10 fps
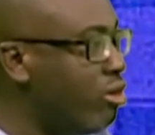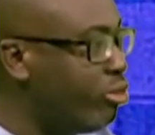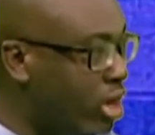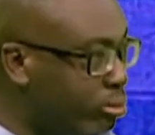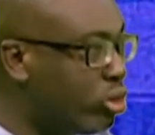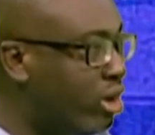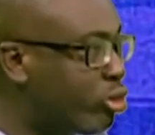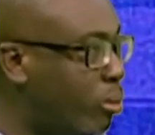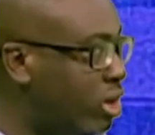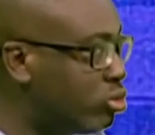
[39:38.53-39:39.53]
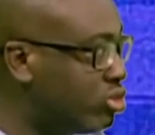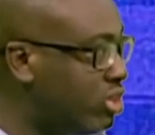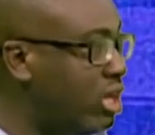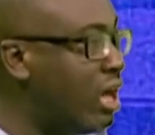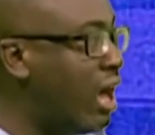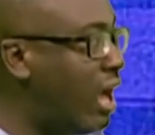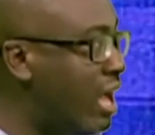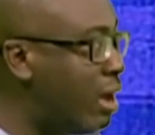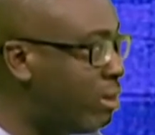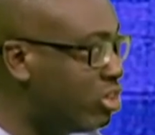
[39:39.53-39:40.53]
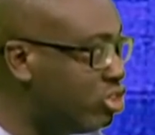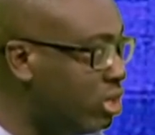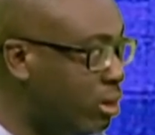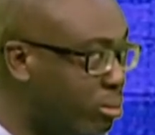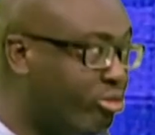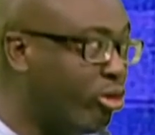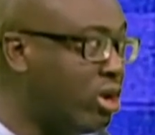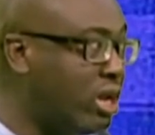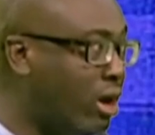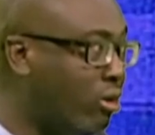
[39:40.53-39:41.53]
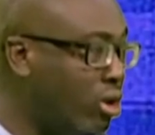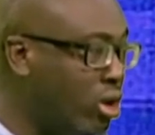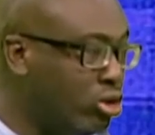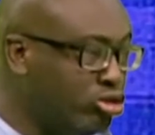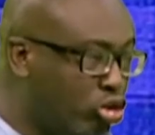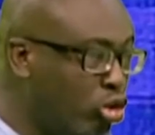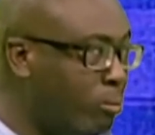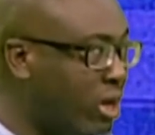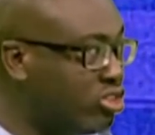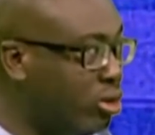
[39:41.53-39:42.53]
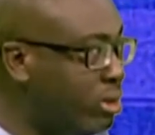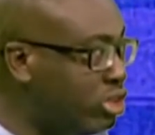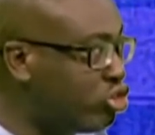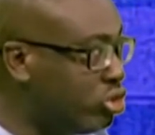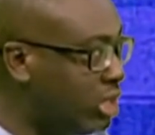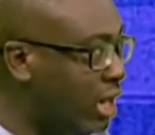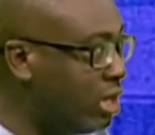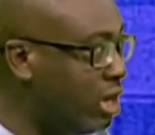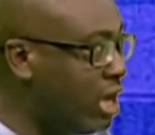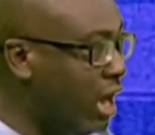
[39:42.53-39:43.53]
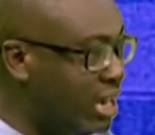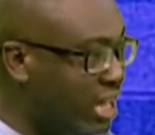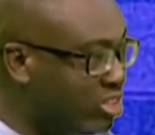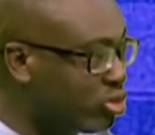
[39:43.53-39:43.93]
for him to have come out to say I am machinery before now, Zulum has not mentioned that. And he has